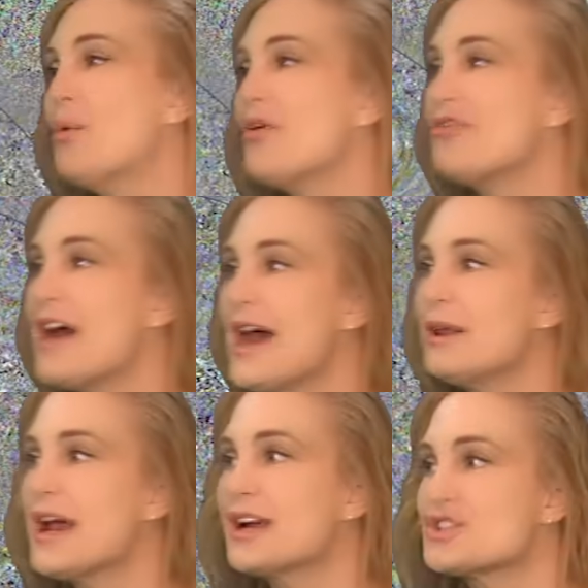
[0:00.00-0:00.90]
Well, that
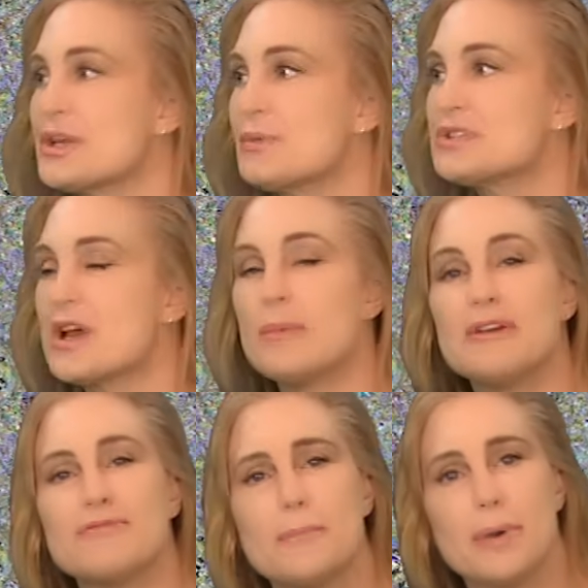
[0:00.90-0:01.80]
actually was
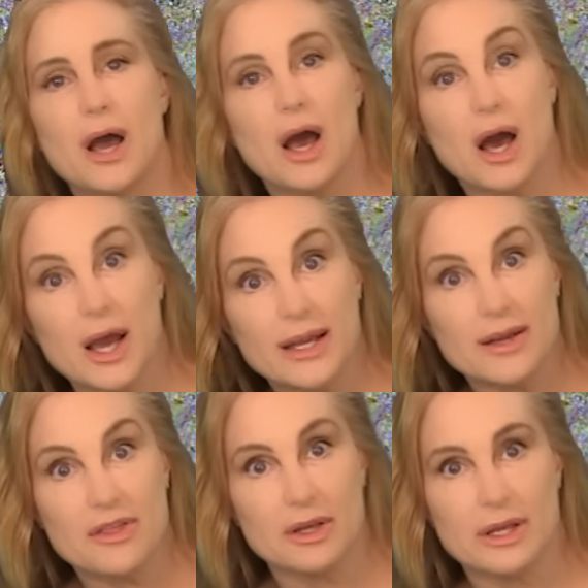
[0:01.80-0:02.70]
coming from
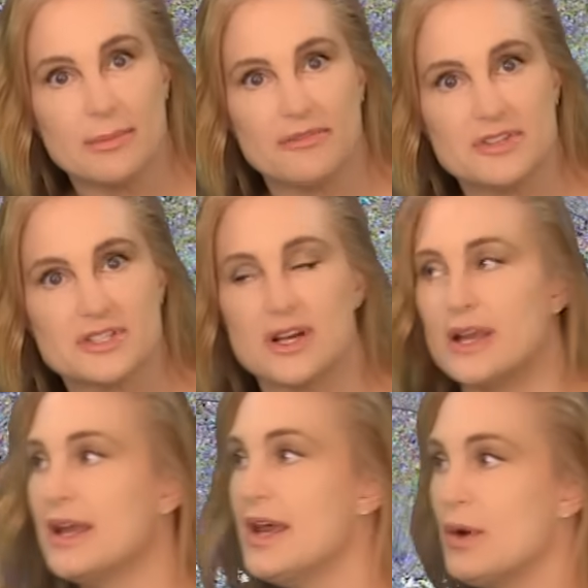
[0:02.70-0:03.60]
behind the limb of the
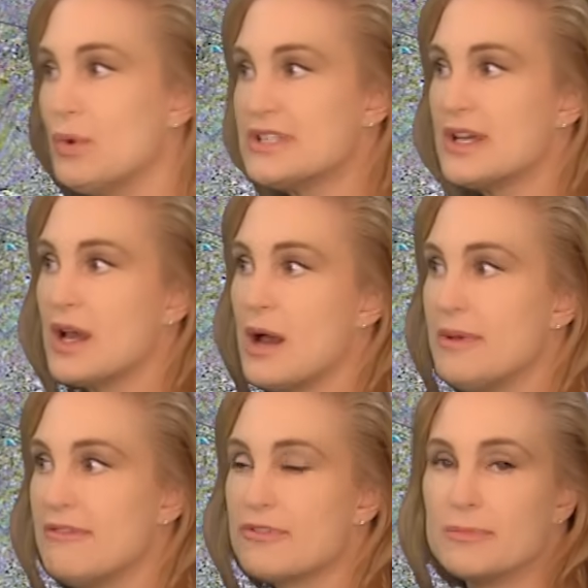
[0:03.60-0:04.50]
sun. It wasn't
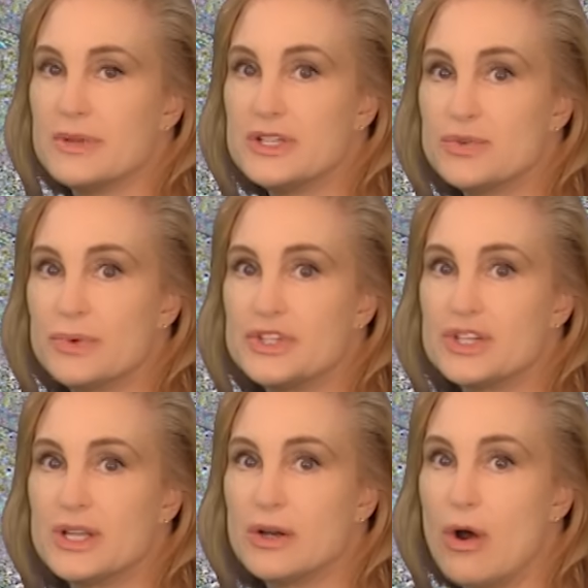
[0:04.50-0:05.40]
coming from this
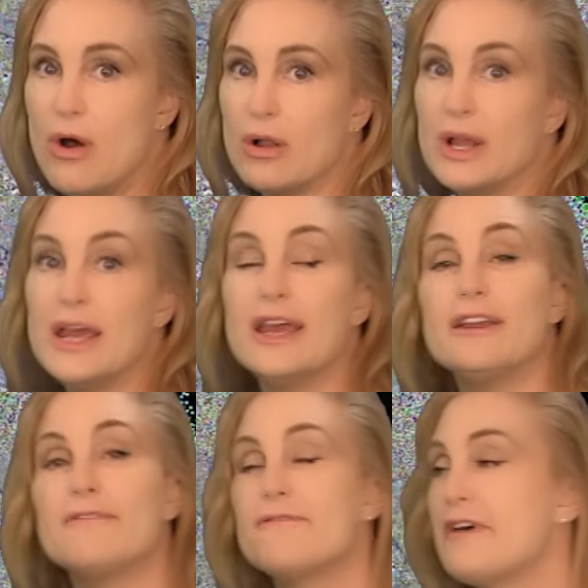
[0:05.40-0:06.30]
region at all.
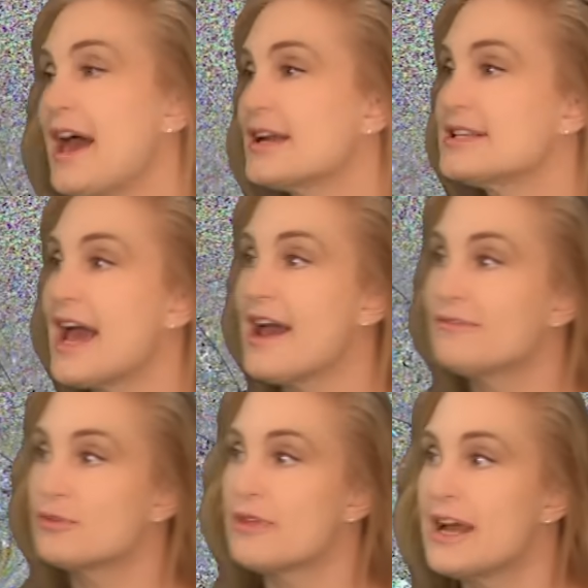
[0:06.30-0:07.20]
In fact,
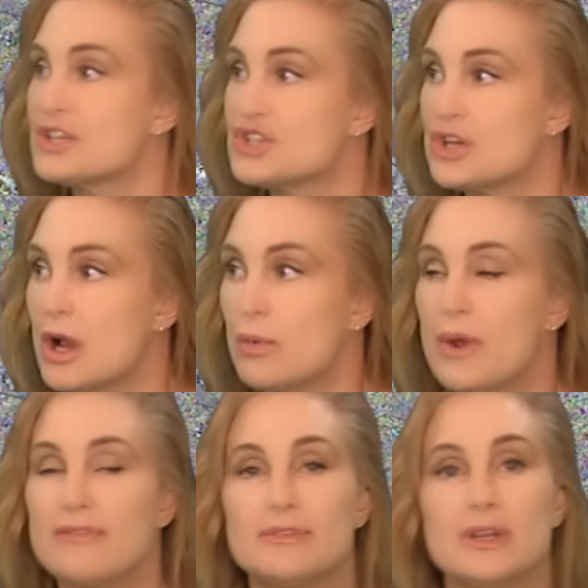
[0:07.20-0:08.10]
after that
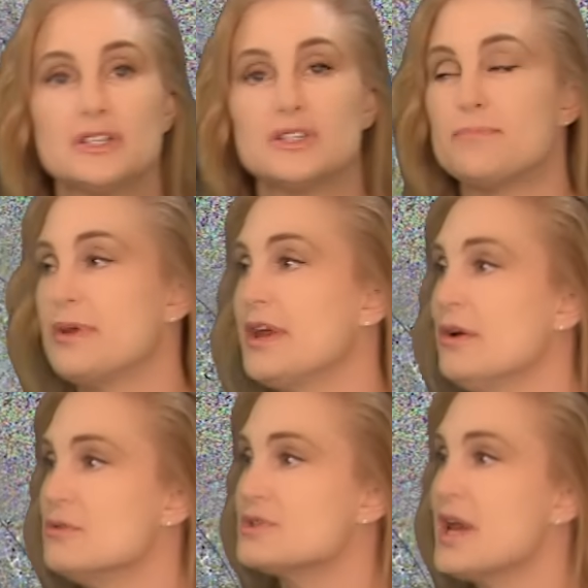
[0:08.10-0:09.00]
shockwave
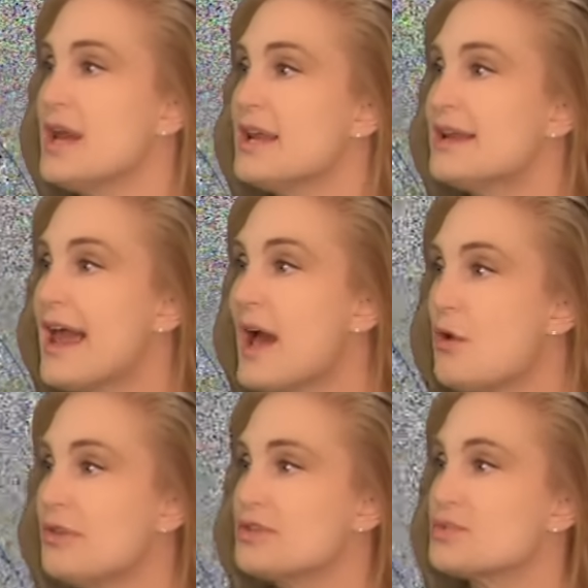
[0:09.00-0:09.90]
disappears, now
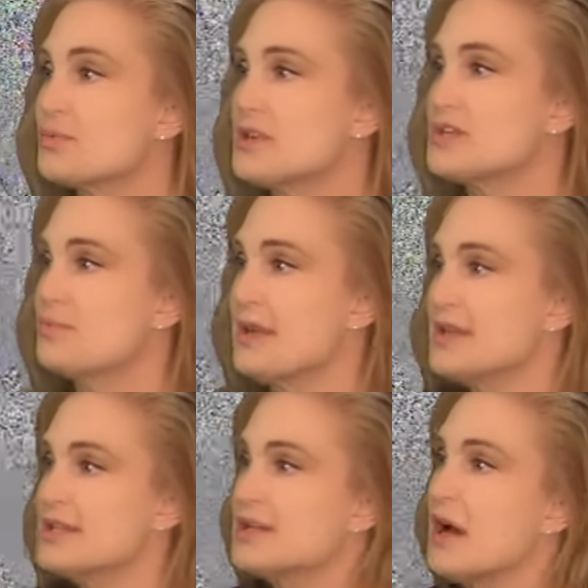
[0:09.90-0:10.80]
this region
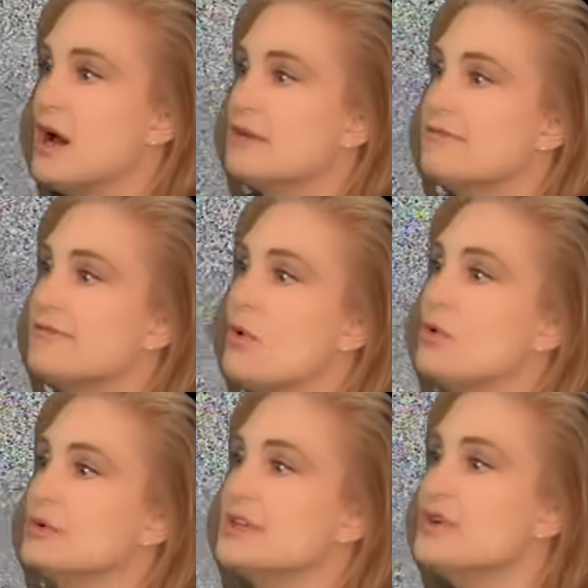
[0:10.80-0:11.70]
begins to
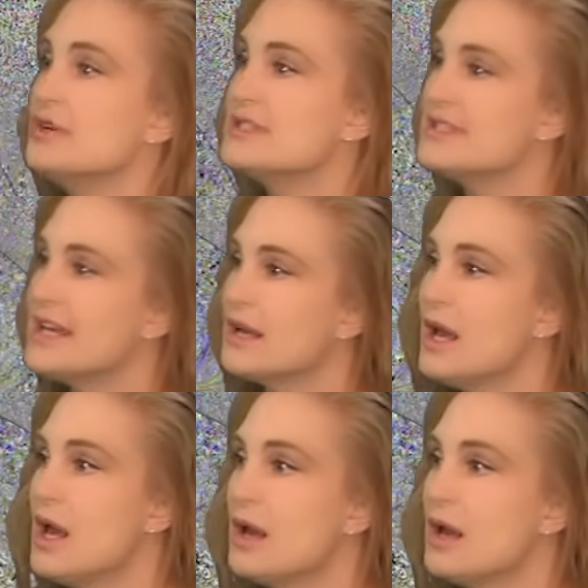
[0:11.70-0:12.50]
unfold, and you can see it.